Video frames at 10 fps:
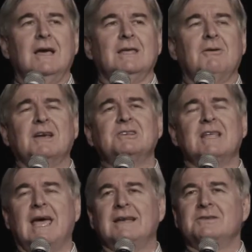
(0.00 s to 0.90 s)
You actually
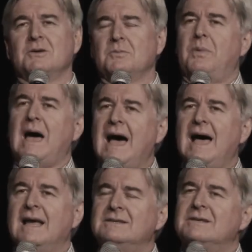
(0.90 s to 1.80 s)
had to
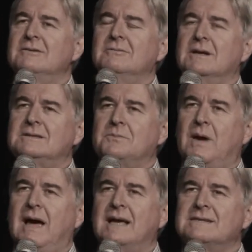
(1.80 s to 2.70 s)

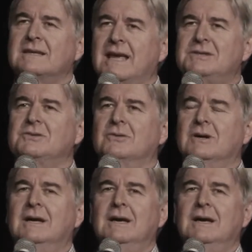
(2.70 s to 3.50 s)
pass and get your